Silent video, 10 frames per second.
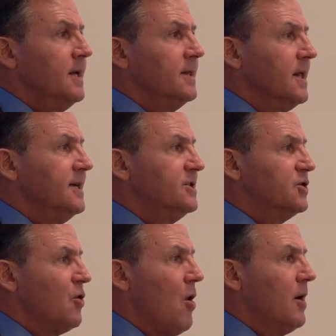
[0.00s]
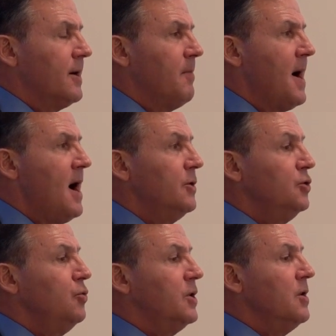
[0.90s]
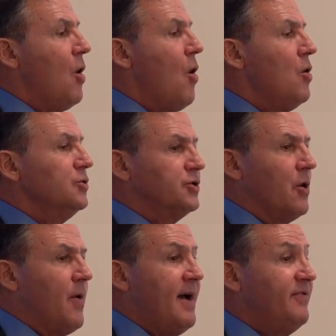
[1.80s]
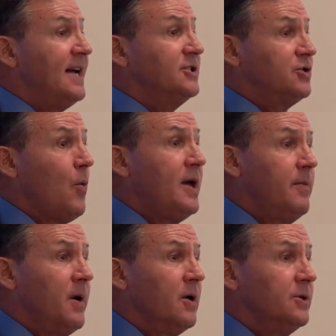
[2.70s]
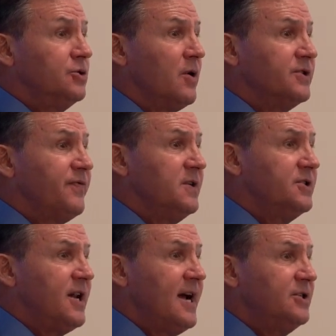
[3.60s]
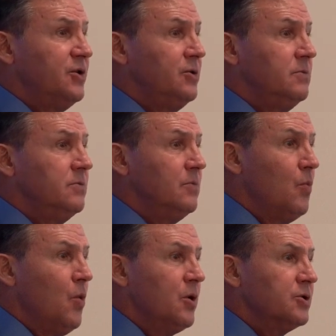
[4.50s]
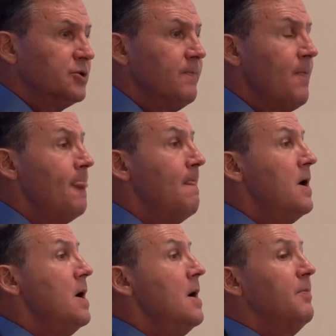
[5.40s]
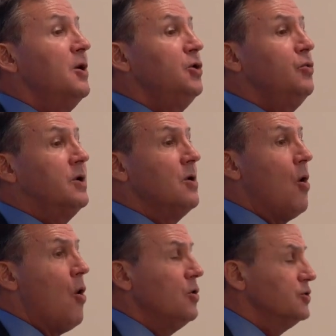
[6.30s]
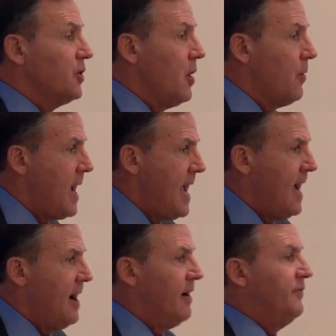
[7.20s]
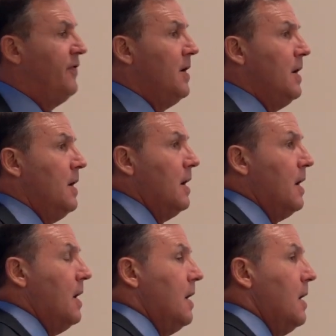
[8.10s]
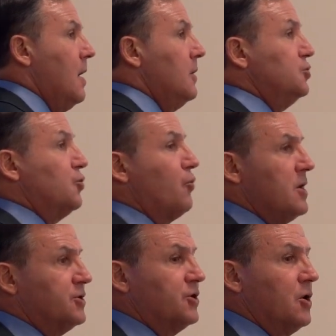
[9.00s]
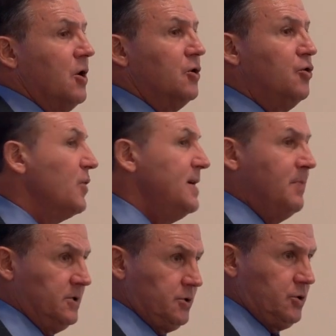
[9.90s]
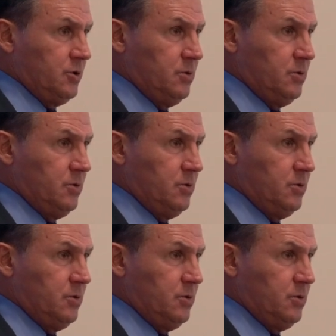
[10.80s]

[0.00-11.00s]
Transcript: Let's talk about, you can also have, that's the way the Maryland Trust Fund statute works, but you can also have trust agreements.